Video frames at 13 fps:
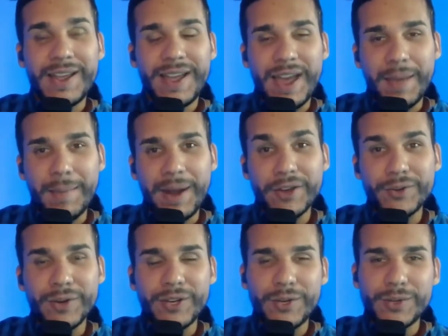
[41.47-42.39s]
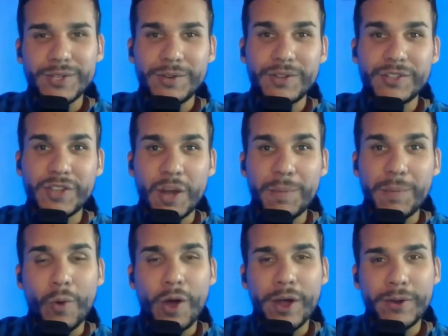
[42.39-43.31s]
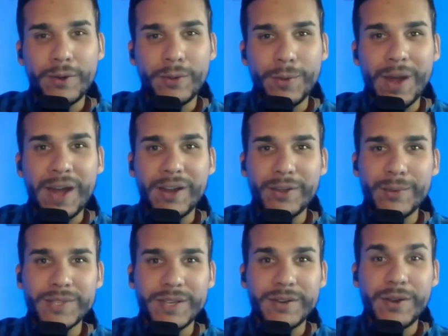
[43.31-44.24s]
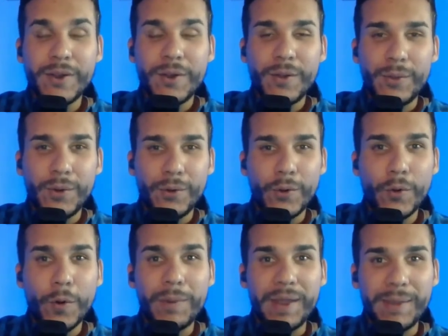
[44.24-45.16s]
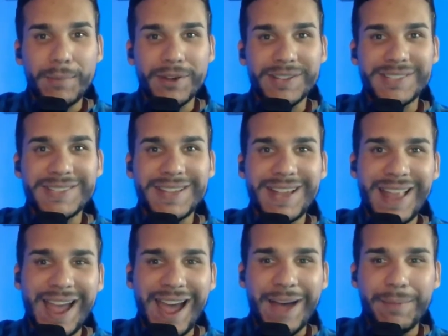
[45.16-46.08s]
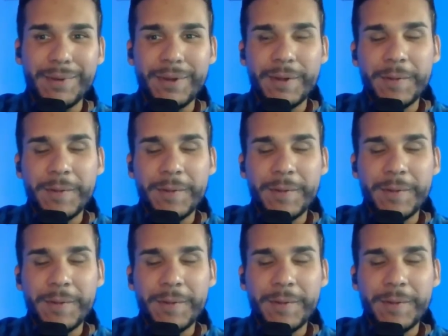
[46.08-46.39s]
I'm an Android user, so I'll be walking you through how to use it through the Google Playbooks app.